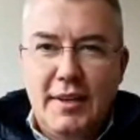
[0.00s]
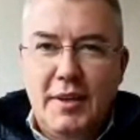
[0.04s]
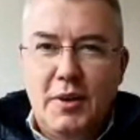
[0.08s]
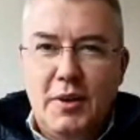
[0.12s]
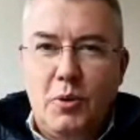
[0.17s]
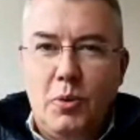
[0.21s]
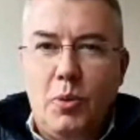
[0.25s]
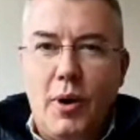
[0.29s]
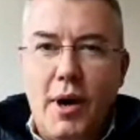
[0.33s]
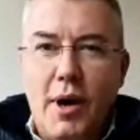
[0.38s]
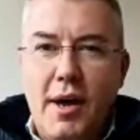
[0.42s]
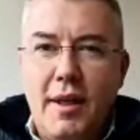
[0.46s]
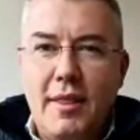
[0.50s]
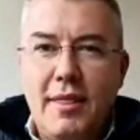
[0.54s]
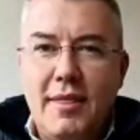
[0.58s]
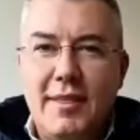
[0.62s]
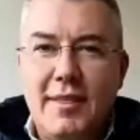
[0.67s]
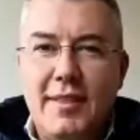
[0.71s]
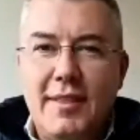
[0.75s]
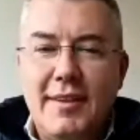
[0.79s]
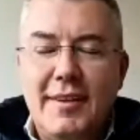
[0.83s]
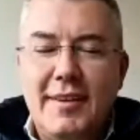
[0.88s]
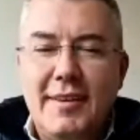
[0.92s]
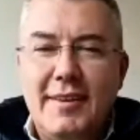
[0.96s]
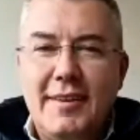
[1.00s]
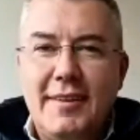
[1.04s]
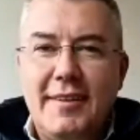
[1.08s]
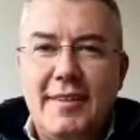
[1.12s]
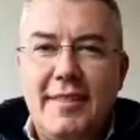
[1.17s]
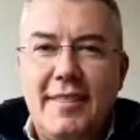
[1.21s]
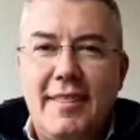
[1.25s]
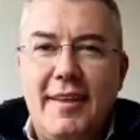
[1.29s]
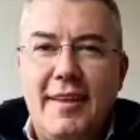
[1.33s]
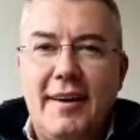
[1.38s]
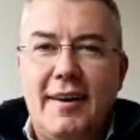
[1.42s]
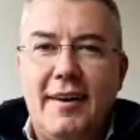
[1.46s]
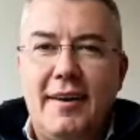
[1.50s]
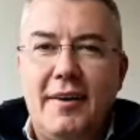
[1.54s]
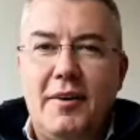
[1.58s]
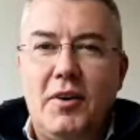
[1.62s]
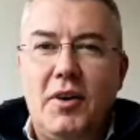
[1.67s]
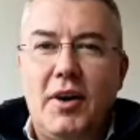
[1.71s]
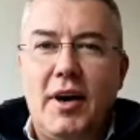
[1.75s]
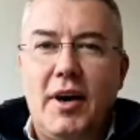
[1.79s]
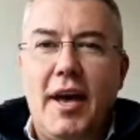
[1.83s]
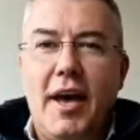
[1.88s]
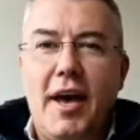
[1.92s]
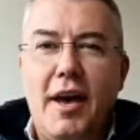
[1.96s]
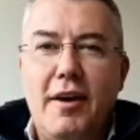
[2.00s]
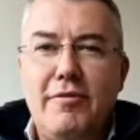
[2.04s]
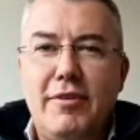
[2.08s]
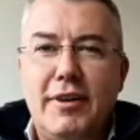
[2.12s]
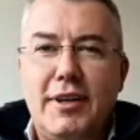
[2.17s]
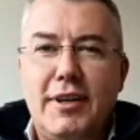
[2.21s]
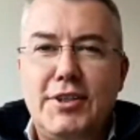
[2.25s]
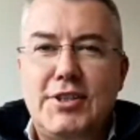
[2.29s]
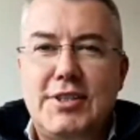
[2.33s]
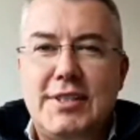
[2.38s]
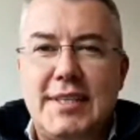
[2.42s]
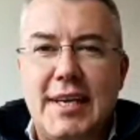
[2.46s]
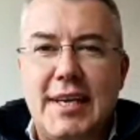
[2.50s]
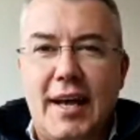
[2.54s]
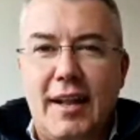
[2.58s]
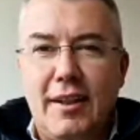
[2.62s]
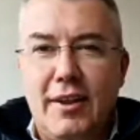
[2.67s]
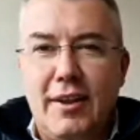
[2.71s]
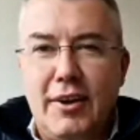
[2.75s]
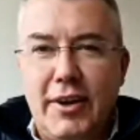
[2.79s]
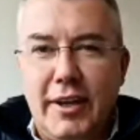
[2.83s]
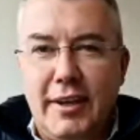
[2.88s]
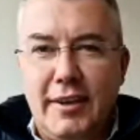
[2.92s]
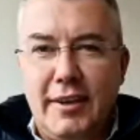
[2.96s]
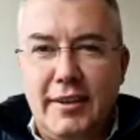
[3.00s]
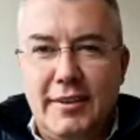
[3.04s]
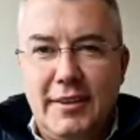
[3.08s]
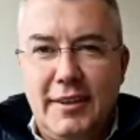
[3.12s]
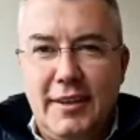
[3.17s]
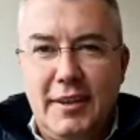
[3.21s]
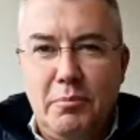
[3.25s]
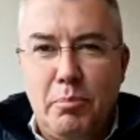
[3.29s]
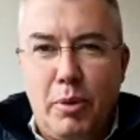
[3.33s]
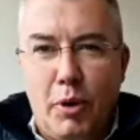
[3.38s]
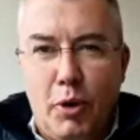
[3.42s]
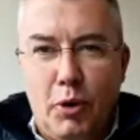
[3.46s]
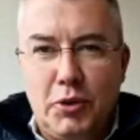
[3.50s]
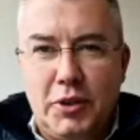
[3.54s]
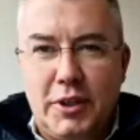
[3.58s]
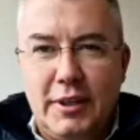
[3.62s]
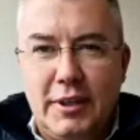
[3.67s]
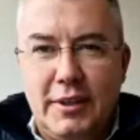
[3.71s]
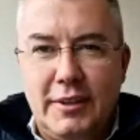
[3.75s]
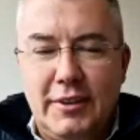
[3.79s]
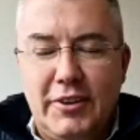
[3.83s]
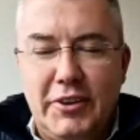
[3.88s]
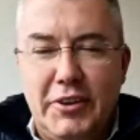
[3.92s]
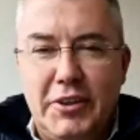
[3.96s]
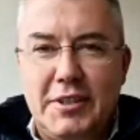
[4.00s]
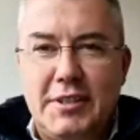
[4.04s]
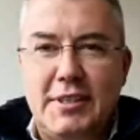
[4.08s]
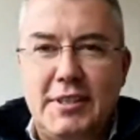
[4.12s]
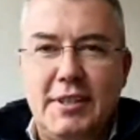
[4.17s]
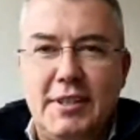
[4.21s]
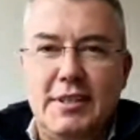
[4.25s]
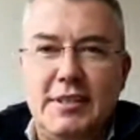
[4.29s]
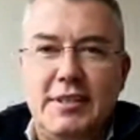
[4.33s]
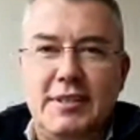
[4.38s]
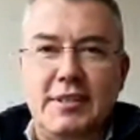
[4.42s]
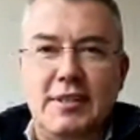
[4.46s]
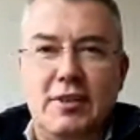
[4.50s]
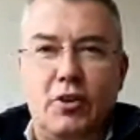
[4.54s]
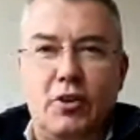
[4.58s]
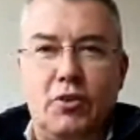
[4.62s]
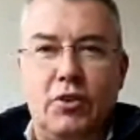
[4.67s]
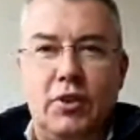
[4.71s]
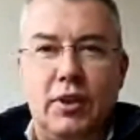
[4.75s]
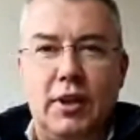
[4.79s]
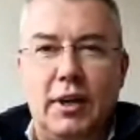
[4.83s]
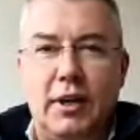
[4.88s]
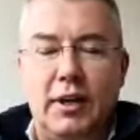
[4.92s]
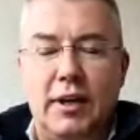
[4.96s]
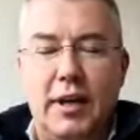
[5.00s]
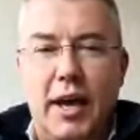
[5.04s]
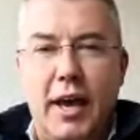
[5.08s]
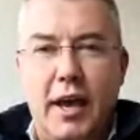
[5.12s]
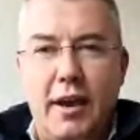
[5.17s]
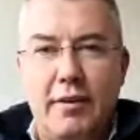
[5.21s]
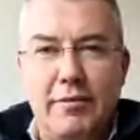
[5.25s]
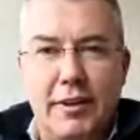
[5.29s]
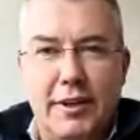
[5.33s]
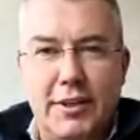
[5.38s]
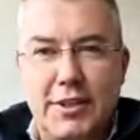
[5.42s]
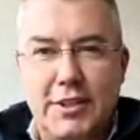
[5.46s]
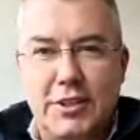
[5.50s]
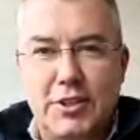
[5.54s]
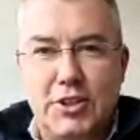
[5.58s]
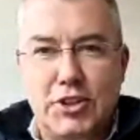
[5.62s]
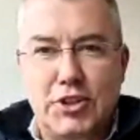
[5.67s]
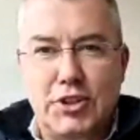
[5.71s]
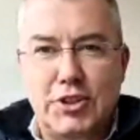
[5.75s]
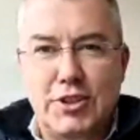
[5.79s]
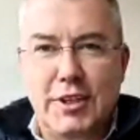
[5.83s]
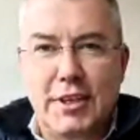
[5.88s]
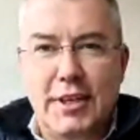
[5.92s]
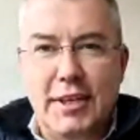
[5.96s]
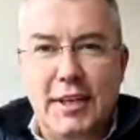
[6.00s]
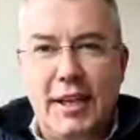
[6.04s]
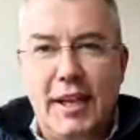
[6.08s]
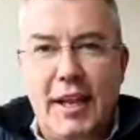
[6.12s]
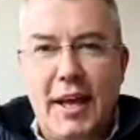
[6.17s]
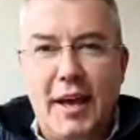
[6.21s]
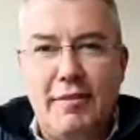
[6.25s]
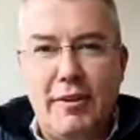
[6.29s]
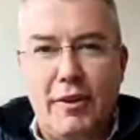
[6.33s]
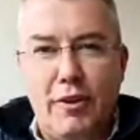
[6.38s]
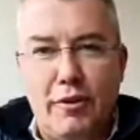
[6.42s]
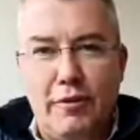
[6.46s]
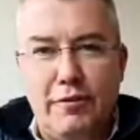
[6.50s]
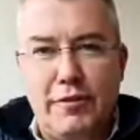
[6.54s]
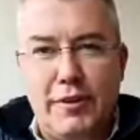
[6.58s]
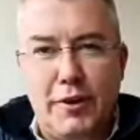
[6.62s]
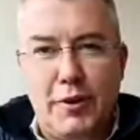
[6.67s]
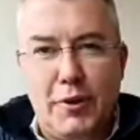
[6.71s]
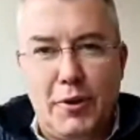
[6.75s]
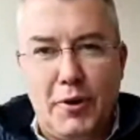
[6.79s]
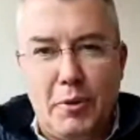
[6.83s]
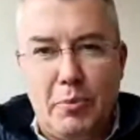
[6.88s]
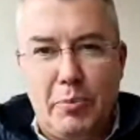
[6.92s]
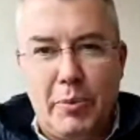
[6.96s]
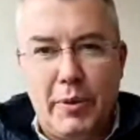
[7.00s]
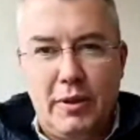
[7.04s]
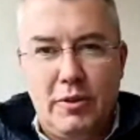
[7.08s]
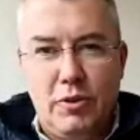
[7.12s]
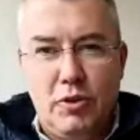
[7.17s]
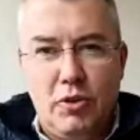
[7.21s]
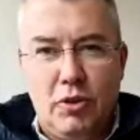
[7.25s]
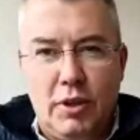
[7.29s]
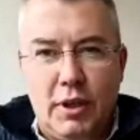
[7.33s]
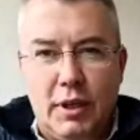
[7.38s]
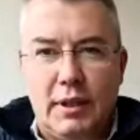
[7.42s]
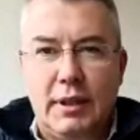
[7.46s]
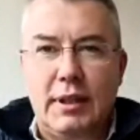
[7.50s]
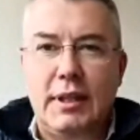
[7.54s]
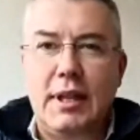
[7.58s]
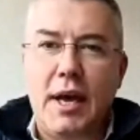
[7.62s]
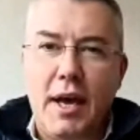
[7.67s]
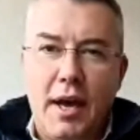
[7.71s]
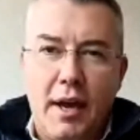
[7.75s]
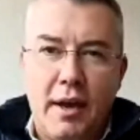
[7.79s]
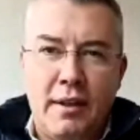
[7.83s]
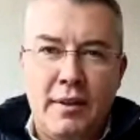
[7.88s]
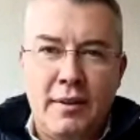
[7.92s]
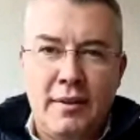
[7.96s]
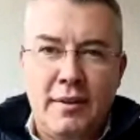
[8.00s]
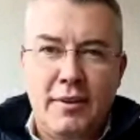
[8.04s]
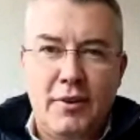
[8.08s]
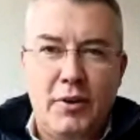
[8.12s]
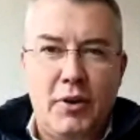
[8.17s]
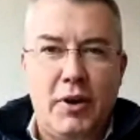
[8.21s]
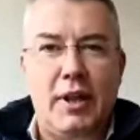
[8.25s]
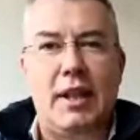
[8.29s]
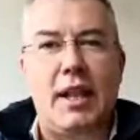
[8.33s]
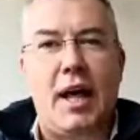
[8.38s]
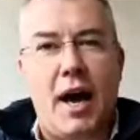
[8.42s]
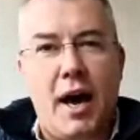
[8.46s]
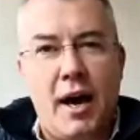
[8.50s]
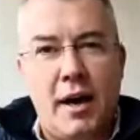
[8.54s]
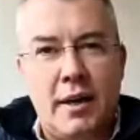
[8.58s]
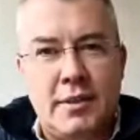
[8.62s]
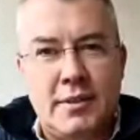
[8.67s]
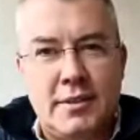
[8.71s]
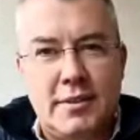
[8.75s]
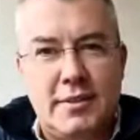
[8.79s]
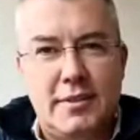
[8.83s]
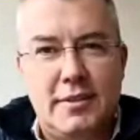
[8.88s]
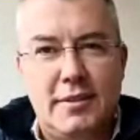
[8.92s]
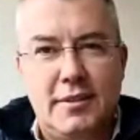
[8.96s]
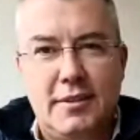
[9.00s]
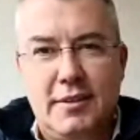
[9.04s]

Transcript: when the average salary in both countries is on the average level of the European Union. Then, relaxed,